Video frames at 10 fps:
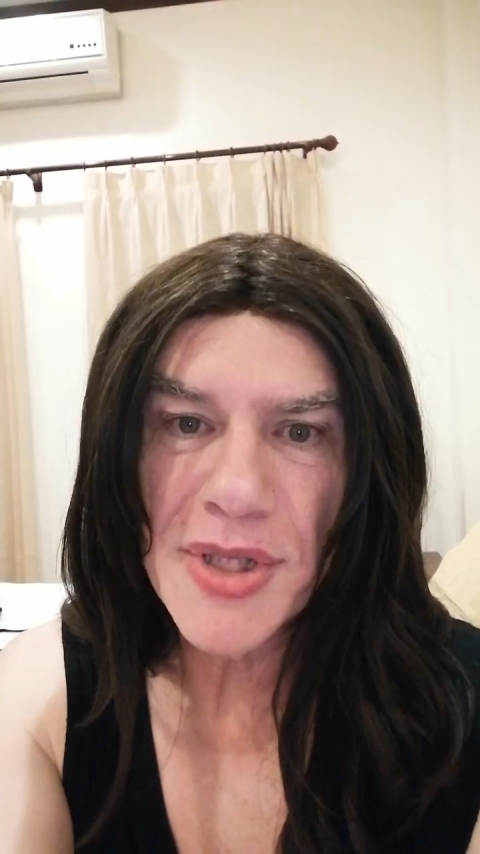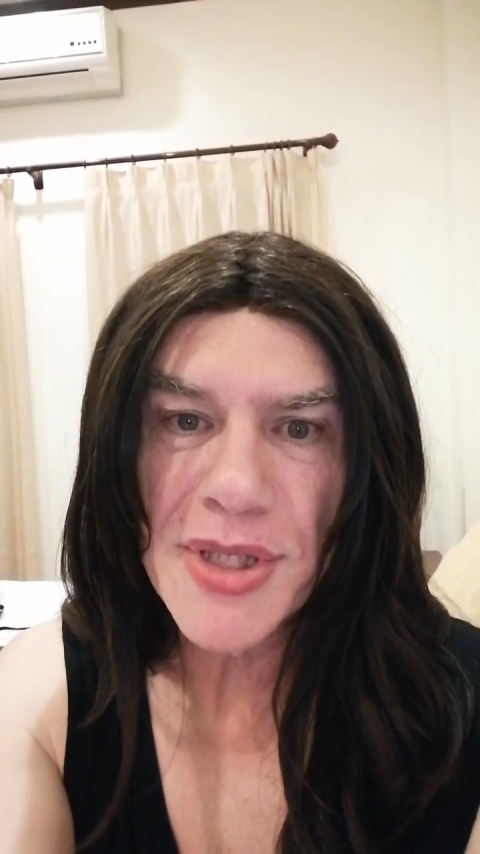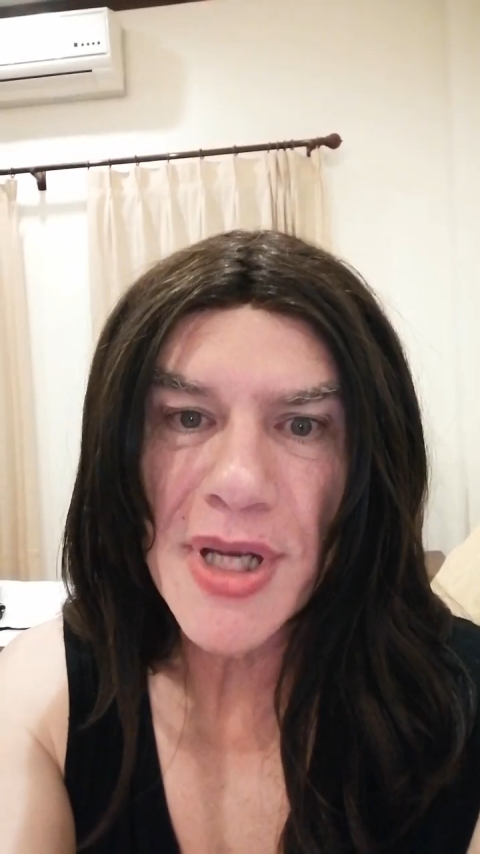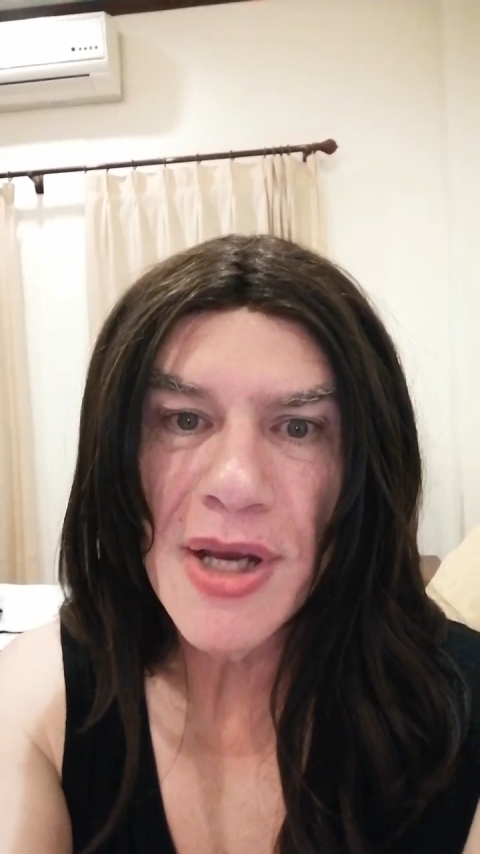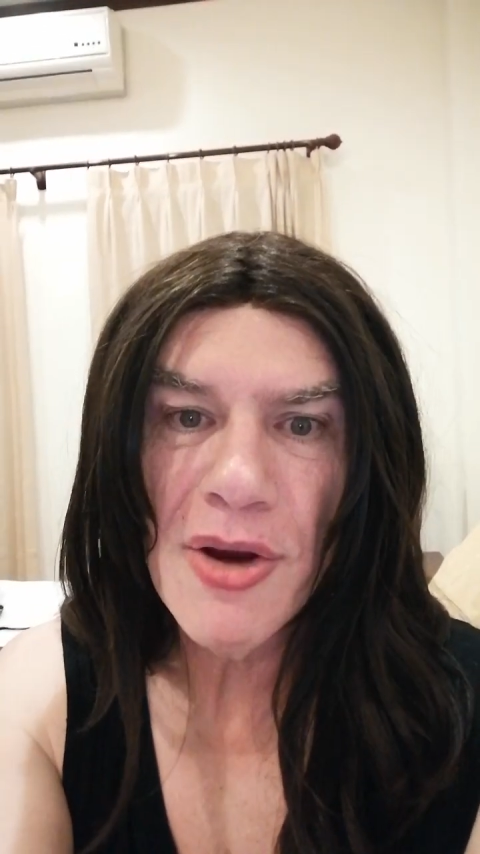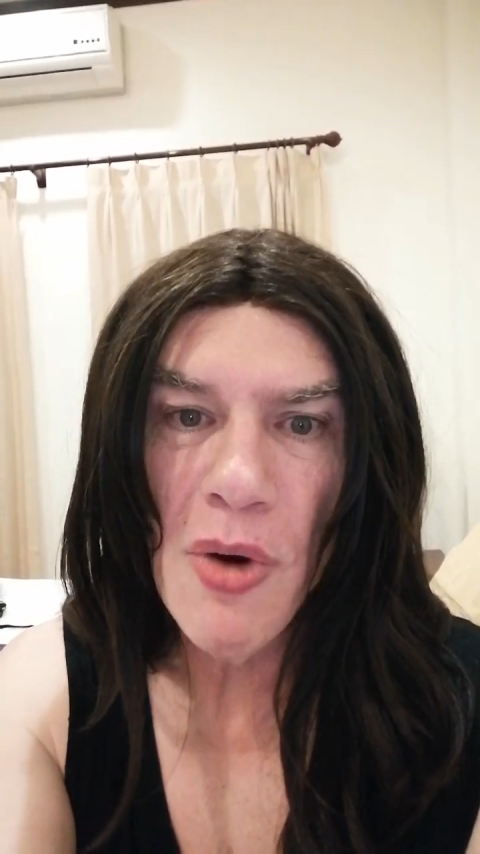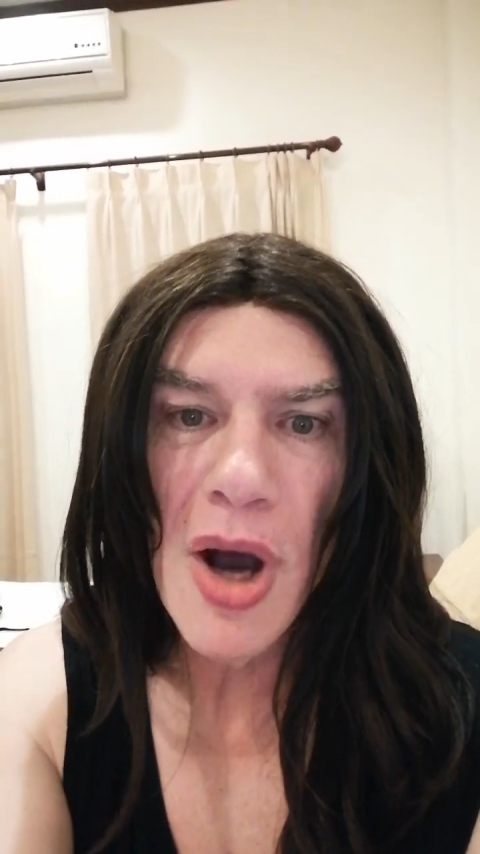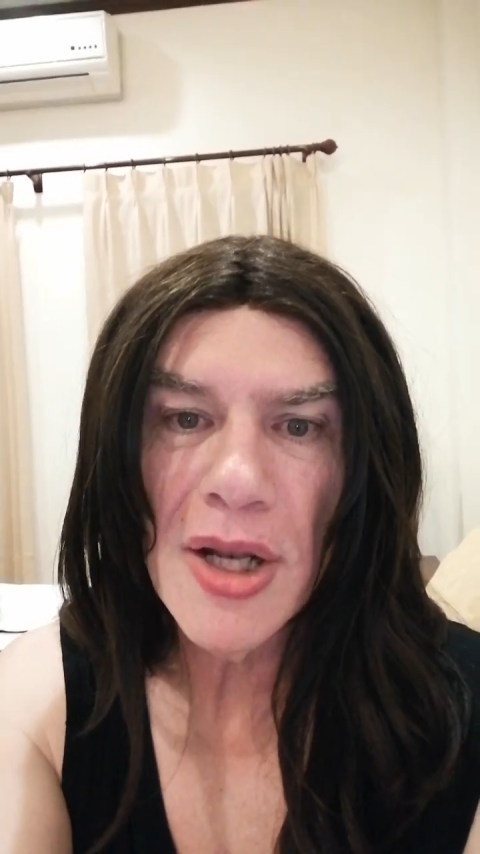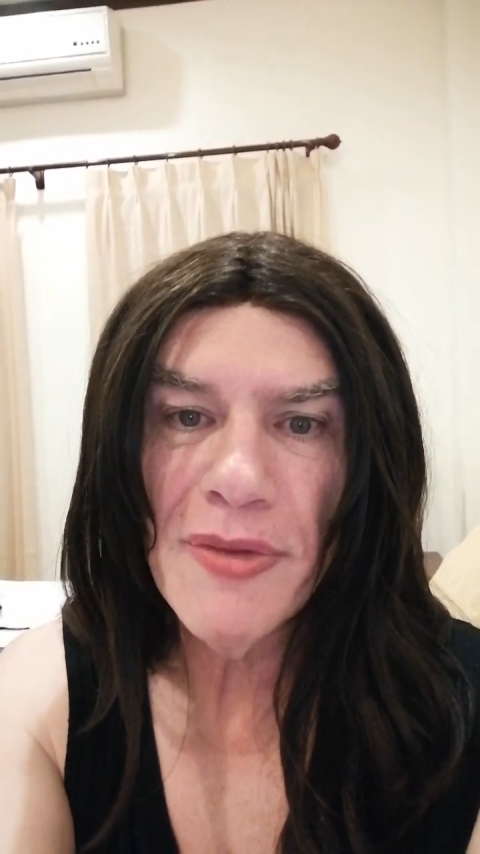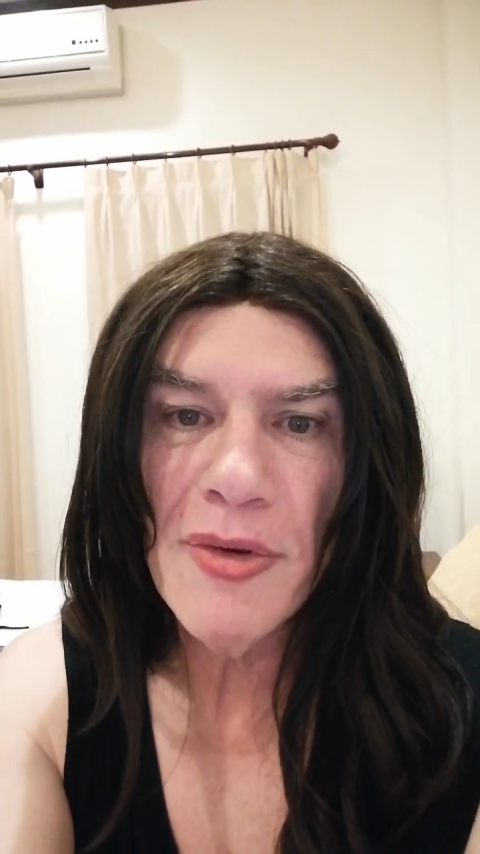Just sit here
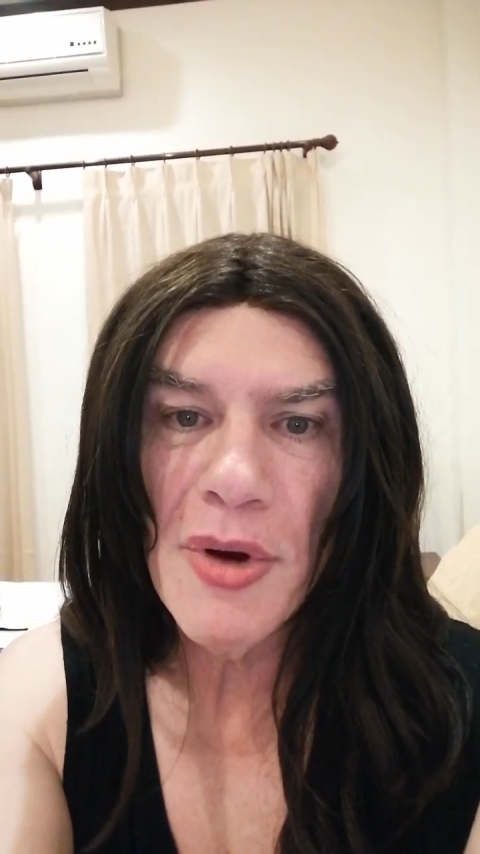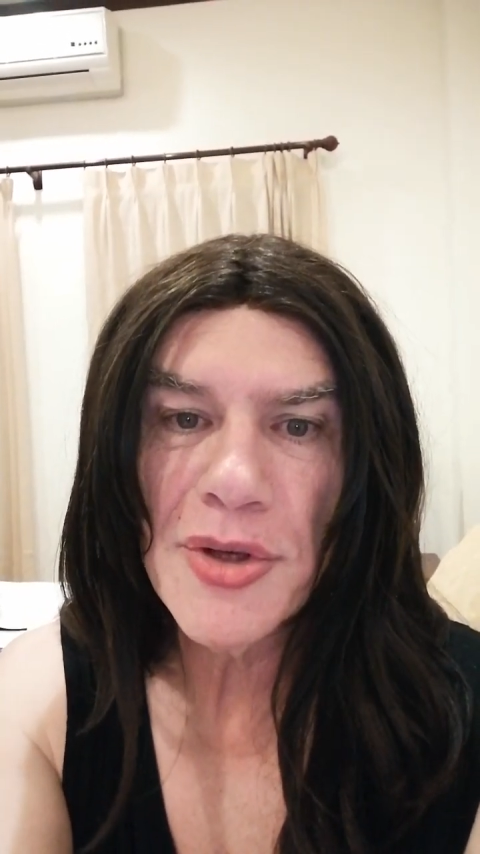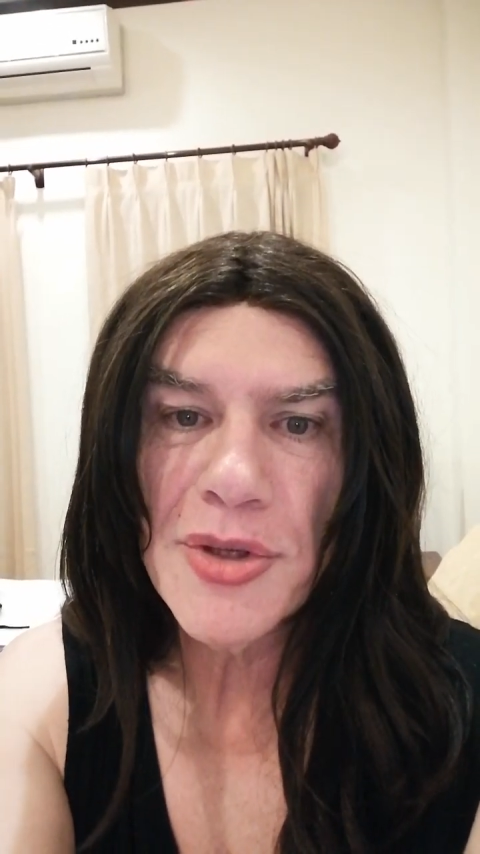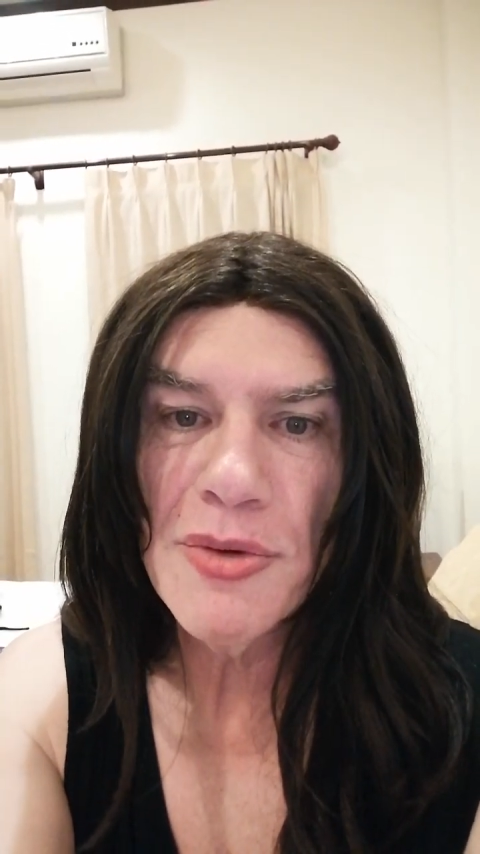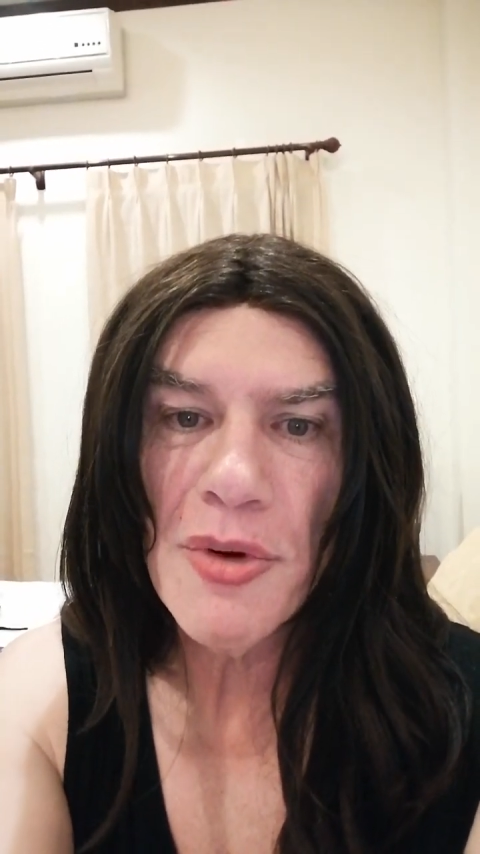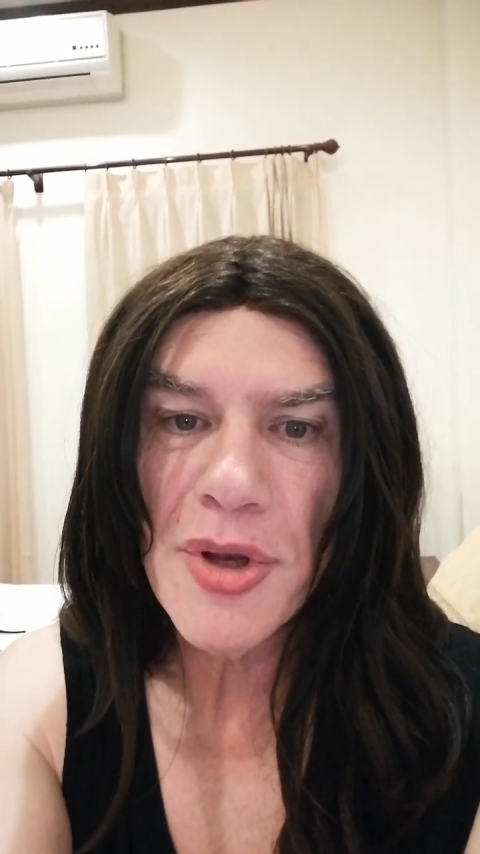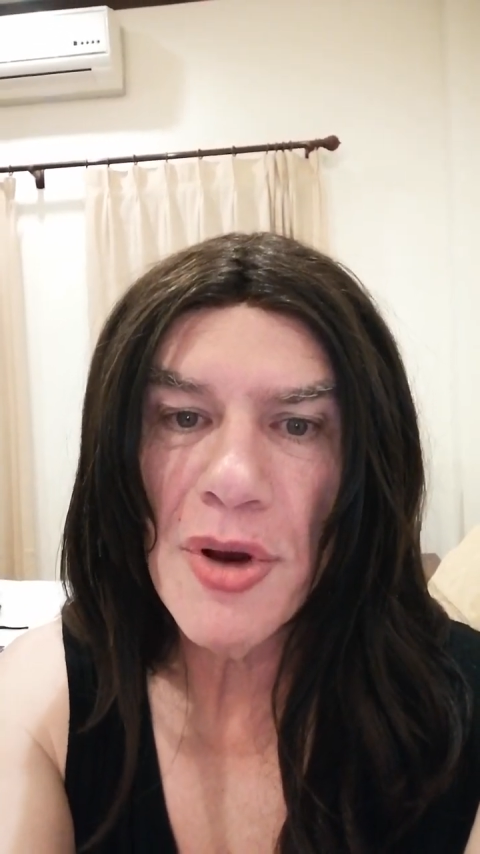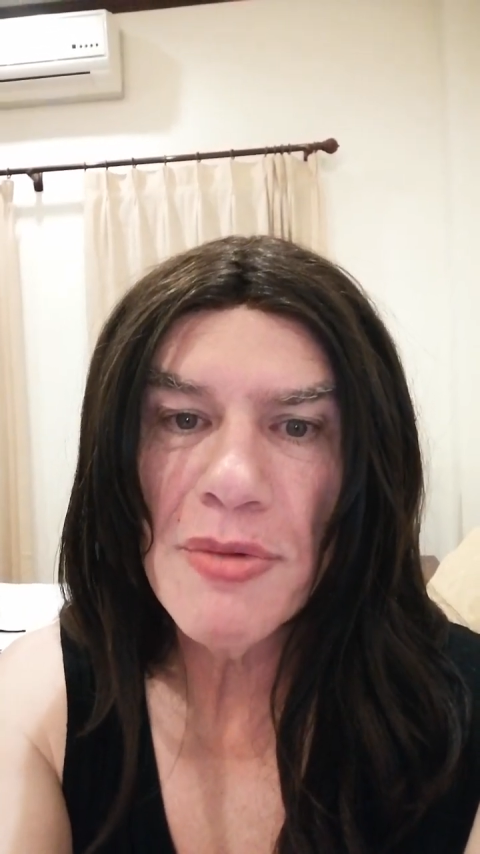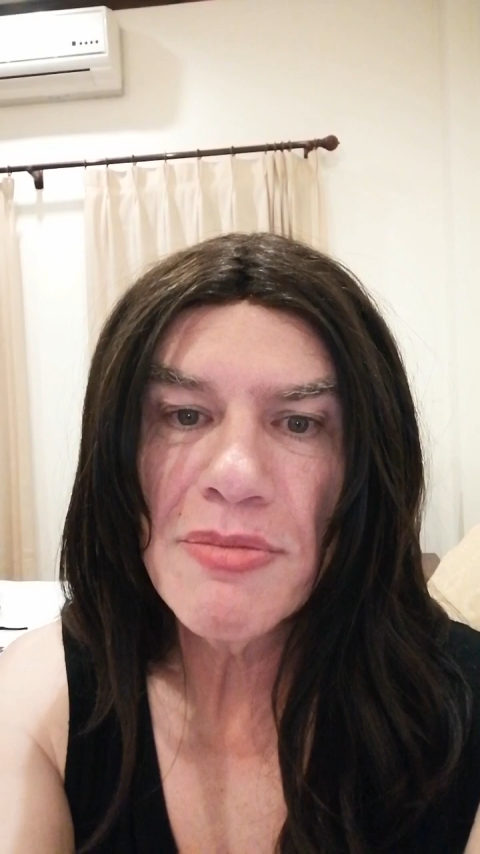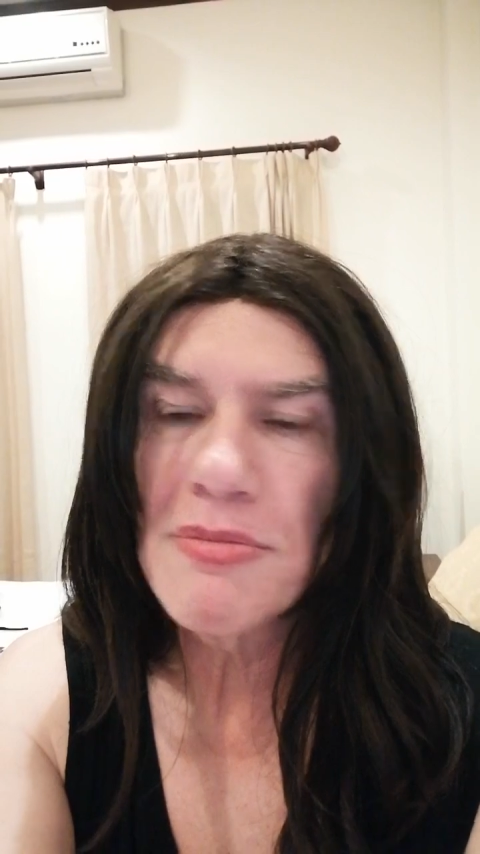quietly if you want to, or, you
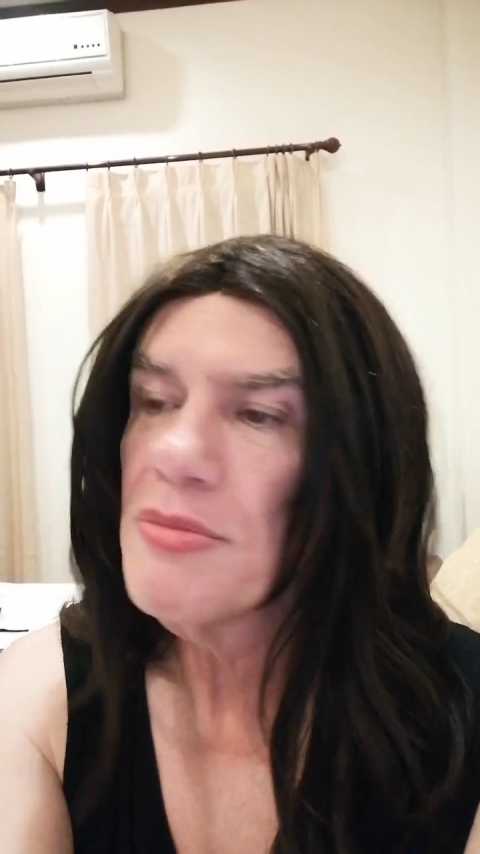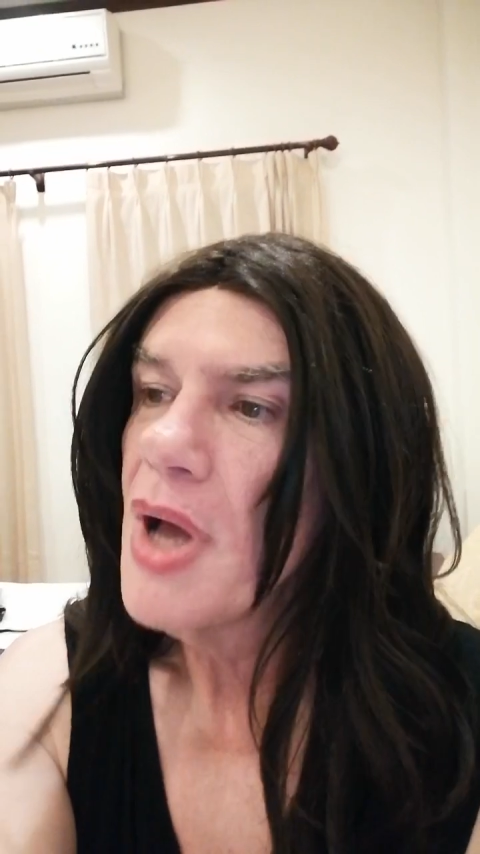know,